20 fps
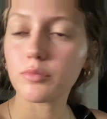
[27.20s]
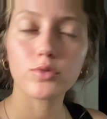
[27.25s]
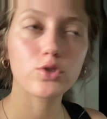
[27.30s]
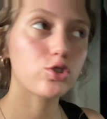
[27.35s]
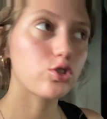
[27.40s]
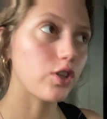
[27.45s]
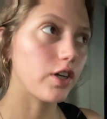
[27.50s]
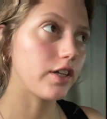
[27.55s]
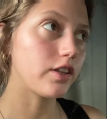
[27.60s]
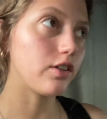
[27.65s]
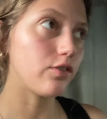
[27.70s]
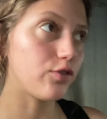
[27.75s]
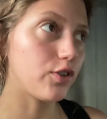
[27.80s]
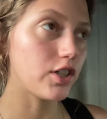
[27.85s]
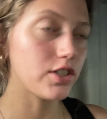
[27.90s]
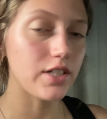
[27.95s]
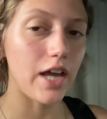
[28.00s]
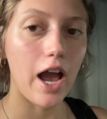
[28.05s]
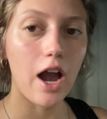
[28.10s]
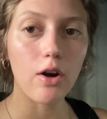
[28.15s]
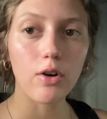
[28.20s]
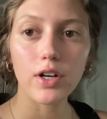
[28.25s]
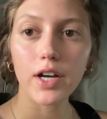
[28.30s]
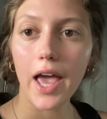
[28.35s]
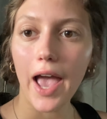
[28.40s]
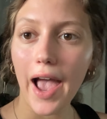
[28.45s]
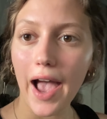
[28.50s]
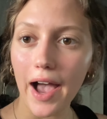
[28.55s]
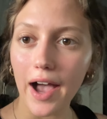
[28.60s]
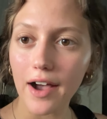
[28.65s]
During the first hour and a
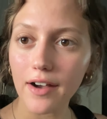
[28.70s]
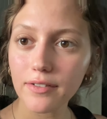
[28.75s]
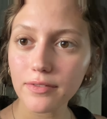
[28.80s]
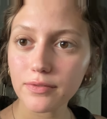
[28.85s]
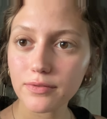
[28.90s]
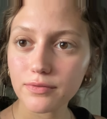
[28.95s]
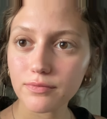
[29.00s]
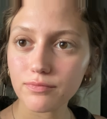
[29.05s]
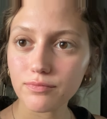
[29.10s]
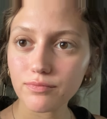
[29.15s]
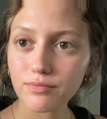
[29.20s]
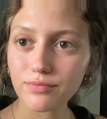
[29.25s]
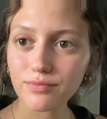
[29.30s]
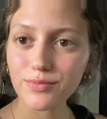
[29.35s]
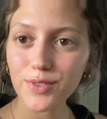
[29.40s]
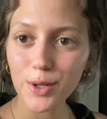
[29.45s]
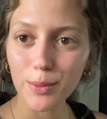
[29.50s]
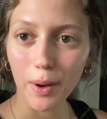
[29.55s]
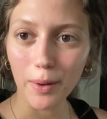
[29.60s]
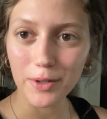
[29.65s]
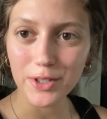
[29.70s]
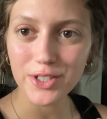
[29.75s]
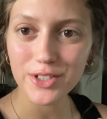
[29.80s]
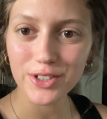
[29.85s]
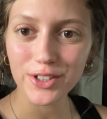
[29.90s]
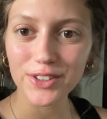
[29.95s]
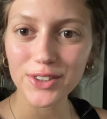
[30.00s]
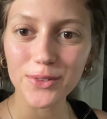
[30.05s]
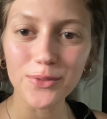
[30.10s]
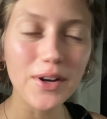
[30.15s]
half, you probably just
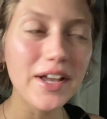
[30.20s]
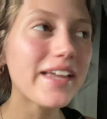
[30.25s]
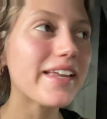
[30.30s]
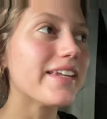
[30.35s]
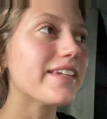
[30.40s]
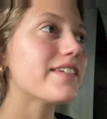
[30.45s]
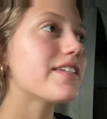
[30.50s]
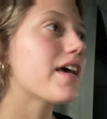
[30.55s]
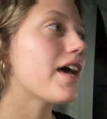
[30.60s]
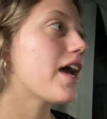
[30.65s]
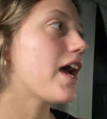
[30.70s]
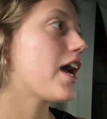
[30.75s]
heard the wind.